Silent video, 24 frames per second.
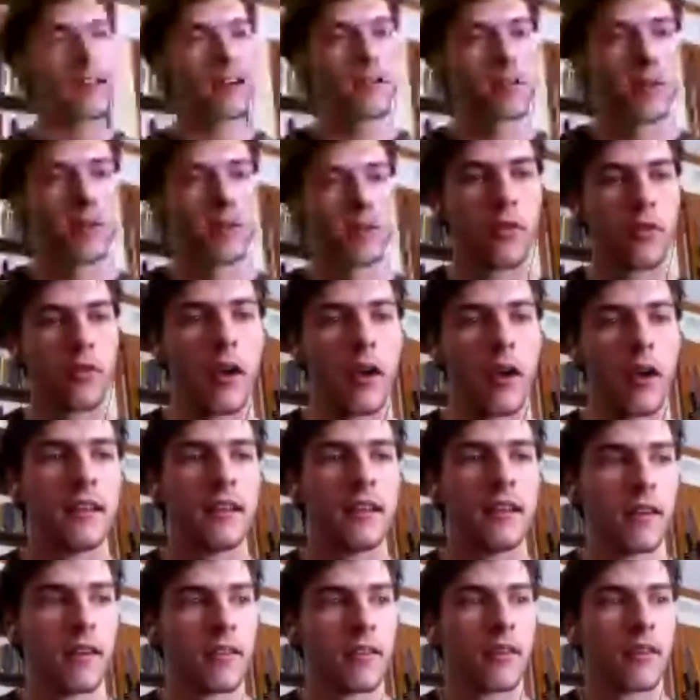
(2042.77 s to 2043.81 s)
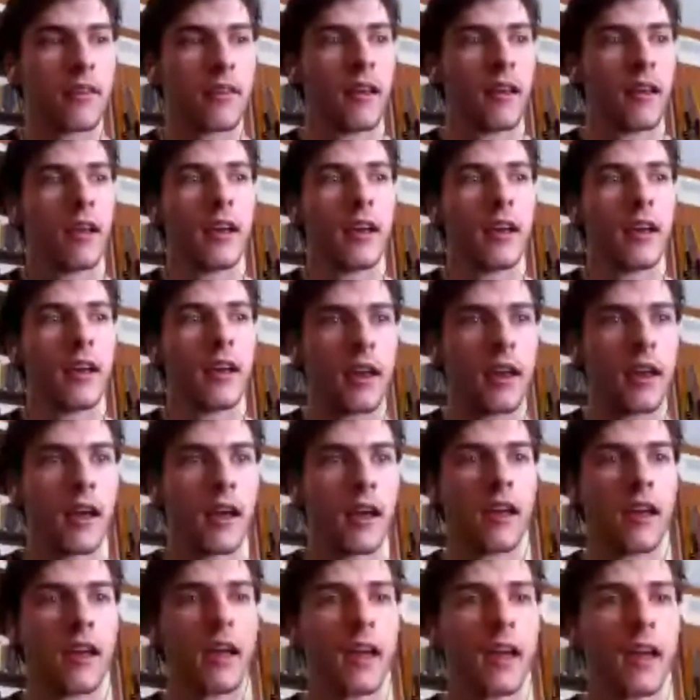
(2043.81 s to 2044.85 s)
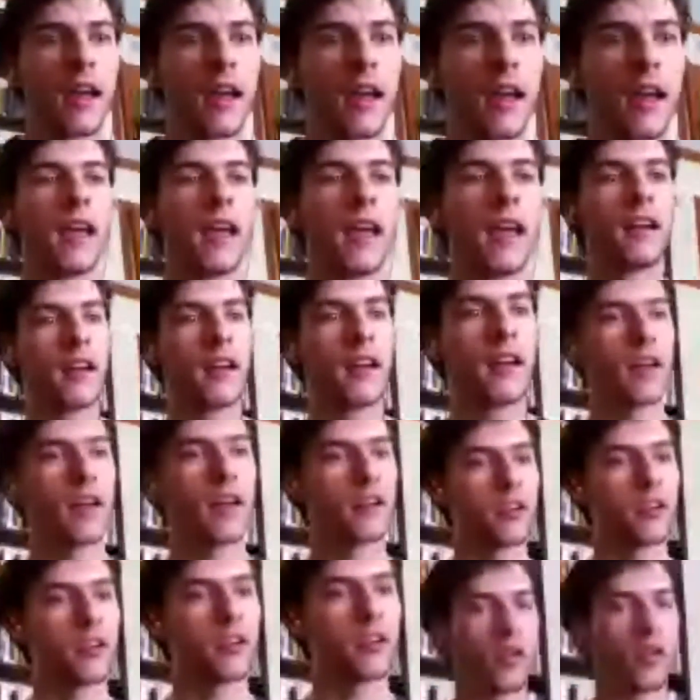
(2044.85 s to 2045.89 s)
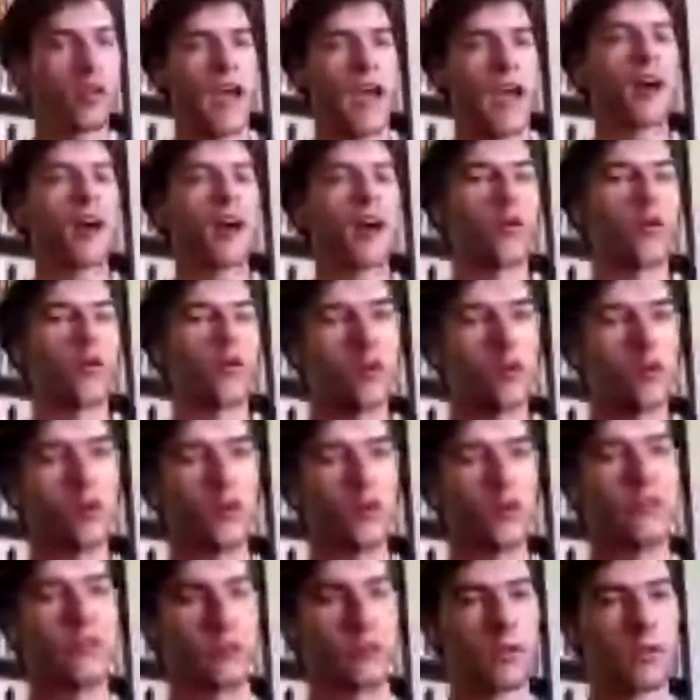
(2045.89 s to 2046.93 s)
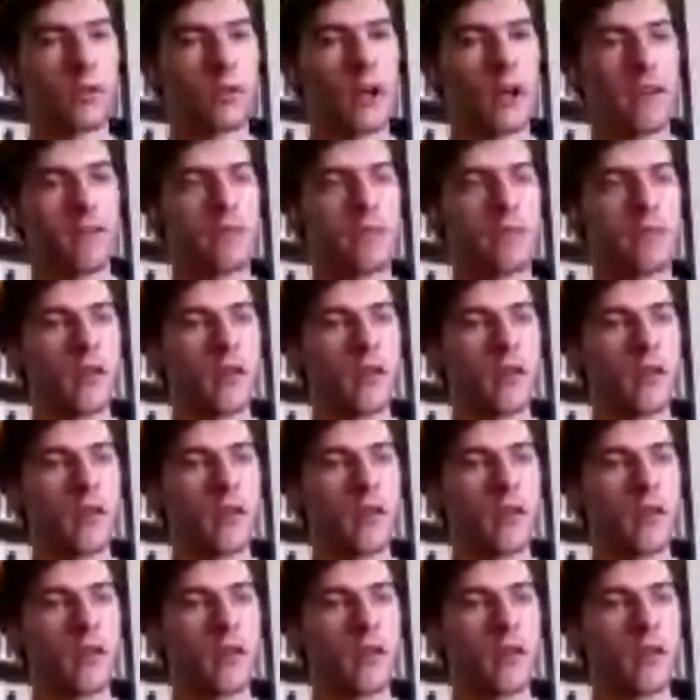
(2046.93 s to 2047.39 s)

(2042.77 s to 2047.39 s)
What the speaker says: those ideas in how you live your life,